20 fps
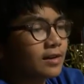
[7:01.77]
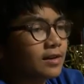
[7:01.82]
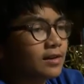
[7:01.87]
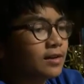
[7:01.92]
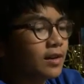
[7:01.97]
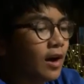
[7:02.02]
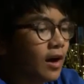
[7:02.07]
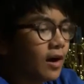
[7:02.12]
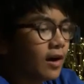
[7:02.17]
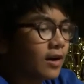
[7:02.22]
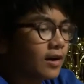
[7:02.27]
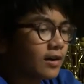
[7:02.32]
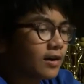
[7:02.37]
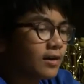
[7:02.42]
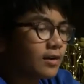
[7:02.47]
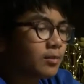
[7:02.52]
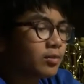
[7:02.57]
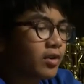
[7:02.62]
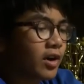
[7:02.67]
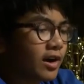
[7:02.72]

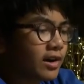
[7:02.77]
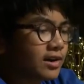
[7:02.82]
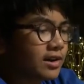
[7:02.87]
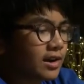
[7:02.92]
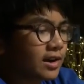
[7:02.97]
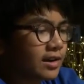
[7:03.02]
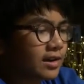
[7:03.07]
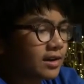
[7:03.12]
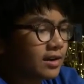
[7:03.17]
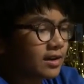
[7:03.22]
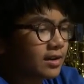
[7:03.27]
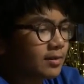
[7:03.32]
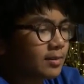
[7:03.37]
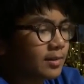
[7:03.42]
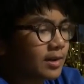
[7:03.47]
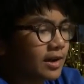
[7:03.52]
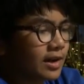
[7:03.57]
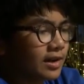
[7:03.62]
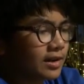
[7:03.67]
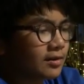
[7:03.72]
long process
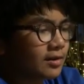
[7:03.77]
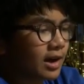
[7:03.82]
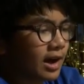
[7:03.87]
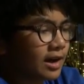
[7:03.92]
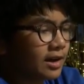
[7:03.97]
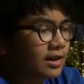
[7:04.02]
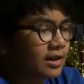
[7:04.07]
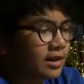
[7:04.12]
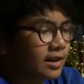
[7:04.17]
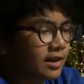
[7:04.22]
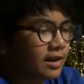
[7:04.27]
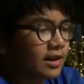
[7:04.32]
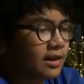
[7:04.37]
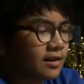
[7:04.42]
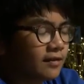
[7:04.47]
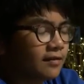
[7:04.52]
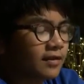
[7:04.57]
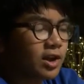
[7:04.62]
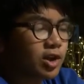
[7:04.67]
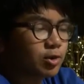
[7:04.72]
because you gotta click
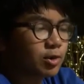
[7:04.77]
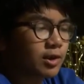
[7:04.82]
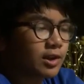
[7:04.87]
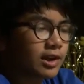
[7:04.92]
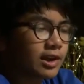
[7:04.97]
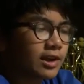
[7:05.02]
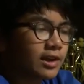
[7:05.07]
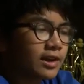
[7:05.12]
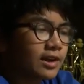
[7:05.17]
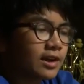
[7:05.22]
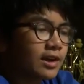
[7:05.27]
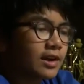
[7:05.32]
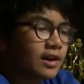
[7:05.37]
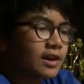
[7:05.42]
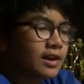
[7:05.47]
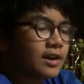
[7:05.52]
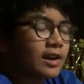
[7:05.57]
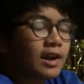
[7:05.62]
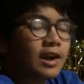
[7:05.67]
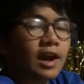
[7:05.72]
individually.
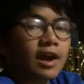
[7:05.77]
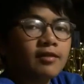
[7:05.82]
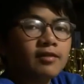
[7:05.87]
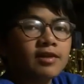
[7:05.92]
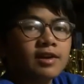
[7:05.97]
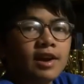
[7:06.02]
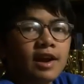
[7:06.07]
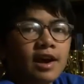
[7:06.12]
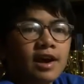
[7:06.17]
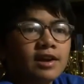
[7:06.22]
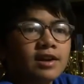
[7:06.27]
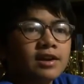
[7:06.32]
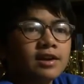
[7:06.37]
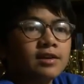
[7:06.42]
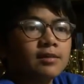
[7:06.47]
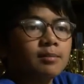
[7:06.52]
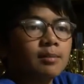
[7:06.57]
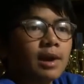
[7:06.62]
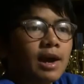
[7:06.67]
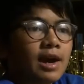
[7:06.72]
They haven't
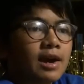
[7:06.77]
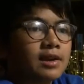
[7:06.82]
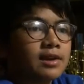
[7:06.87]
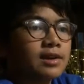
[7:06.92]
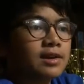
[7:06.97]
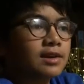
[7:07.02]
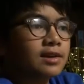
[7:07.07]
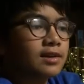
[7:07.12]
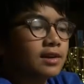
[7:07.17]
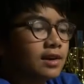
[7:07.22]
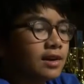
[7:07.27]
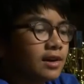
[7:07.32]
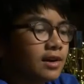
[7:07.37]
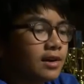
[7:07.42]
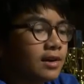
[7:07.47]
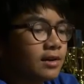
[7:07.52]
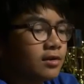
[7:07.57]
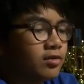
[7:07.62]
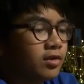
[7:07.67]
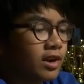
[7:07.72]
added mass
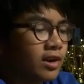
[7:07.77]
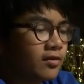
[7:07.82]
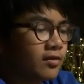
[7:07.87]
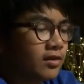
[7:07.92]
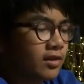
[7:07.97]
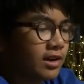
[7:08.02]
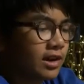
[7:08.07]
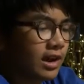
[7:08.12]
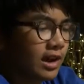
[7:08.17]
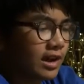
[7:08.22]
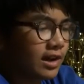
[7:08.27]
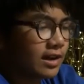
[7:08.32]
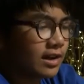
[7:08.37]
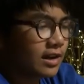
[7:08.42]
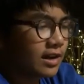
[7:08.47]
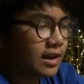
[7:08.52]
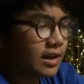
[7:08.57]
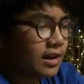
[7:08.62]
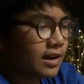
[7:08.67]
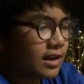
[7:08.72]
transferring yet.
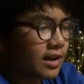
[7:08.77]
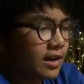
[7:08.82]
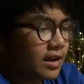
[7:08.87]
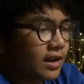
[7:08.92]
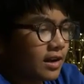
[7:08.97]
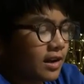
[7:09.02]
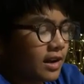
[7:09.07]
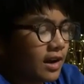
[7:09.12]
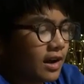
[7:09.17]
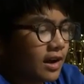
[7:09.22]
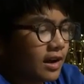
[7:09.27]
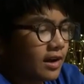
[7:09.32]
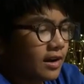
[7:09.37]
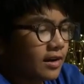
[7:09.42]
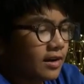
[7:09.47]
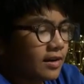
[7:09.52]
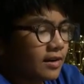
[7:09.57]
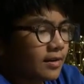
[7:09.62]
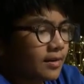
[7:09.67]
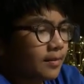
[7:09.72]

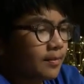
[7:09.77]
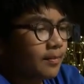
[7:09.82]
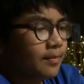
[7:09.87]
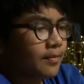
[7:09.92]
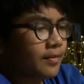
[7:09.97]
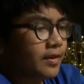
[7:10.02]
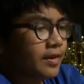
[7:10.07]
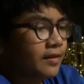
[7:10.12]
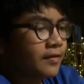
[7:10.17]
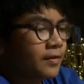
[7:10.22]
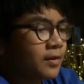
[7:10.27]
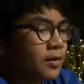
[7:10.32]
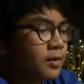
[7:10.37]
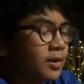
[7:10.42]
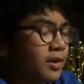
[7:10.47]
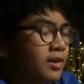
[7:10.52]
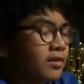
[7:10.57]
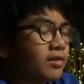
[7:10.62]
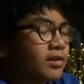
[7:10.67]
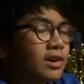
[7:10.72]
And if you
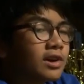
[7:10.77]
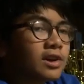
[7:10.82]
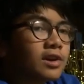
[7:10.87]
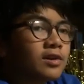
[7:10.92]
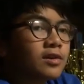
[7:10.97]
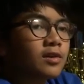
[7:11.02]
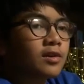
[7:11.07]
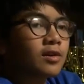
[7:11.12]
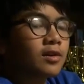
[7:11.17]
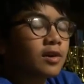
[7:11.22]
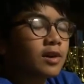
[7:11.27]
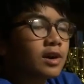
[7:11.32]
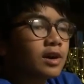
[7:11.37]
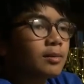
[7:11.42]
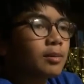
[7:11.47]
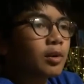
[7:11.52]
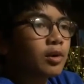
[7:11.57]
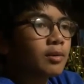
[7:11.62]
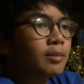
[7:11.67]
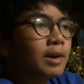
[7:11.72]
increase your
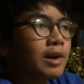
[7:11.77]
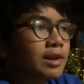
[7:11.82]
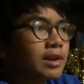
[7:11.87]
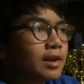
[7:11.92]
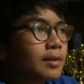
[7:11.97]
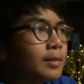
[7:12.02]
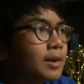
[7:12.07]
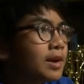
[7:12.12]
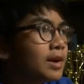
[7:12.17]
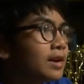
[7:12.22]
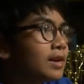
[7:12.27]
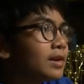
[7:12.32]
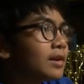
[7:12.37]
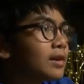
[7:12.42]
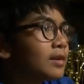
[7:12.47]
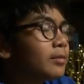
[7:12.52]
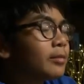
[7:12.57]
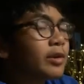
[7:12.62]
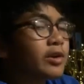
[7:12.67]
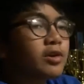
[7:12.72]
Pokemon limit,
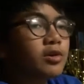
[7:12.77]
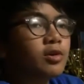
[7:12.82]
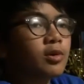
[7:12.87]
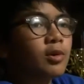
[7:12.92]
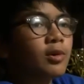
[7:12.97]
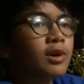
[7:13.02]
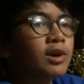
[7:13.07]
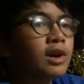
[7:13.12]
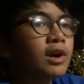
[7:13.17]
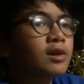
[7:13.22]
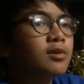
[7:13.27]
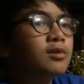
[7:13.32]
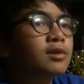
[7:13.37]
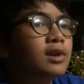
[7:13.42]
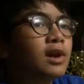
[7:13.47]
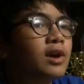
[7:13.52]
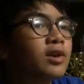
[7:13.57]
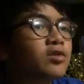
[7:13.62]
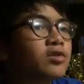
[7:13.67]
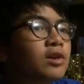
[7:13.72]
when you're going on those
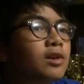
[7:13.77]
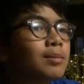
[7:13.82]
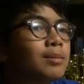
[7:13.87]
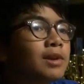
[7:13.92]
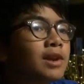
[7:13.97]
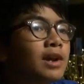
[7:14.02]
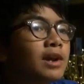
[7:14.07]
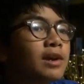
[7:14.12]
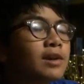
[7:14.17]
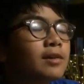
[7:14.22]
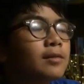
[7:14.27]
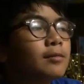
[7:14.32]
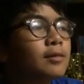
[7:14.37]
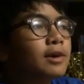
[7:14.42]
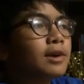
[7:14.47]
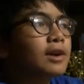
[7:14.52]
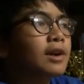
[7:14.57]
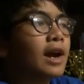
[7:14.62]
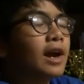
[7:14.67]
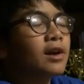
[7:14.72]
long trips, like
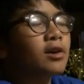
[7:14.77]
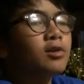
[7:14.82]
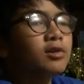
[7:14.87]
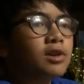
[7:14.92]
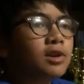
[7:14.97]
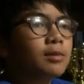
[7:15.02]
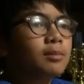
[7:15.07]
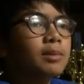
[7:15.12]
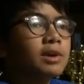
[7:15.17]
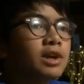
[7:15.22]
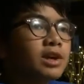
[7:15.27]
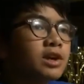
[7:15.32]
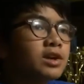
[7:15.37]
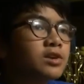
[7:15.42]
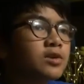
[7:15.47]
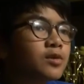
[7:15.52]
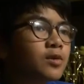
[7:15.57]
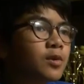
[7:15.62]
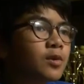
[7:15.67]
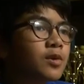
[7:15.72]
when I go to the
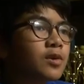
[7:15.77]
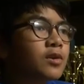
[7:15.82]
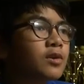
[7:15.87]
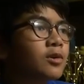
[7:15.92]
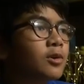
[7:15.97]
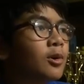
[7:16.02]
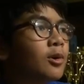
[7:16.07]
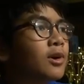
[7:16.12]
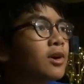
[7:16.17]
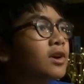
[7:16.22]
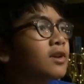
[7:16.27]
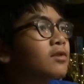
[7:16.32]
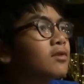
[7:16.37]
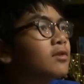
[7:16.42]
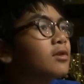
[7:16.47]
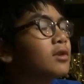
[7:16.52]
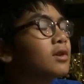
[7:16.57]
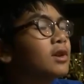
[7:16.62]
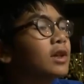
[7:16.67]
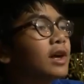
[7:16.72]
beach, or you're going
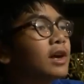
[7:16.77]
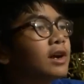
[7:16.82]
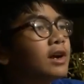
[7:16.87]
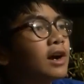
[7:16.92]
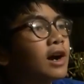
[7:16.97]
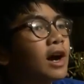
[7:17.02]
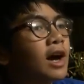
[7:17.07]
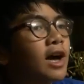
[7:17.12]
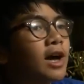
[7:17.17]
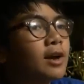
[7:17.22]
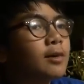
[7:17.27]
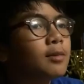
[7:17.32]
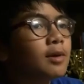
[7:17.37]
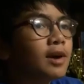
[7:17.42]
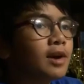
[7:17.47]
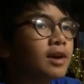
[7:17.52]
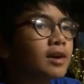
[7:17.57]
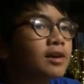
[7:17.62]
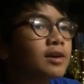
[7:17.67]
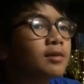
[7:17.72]
through like a
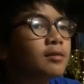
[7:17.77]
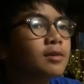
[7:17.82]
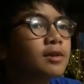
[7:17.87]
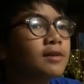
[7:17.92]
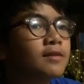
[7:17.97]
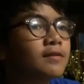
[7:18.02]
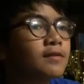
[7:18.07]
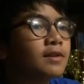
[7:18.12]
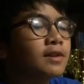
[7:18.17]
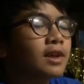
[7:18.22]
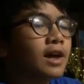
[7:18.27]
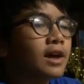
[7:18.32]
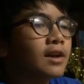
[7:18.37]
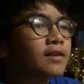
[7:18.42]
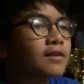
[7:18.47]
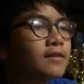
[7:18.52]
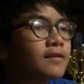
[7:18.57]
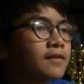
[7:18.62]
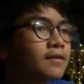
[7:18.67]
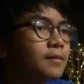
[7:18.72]
highway with a lot
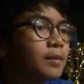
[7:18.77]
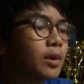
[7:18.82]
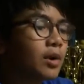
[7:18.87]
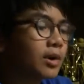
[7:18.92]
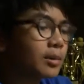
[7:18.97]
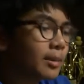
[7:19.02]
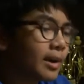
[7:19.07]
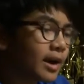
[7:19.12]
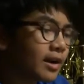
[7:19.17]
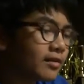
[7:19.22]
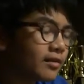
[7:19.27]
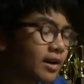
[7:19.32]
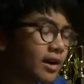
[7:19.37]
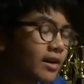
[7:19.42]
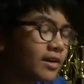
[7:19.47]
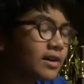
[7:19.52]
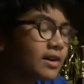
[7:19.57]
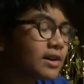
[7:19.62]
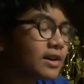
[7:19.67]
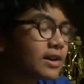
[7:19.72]
of Pokemon
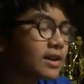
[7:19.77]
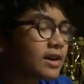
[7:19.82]
around,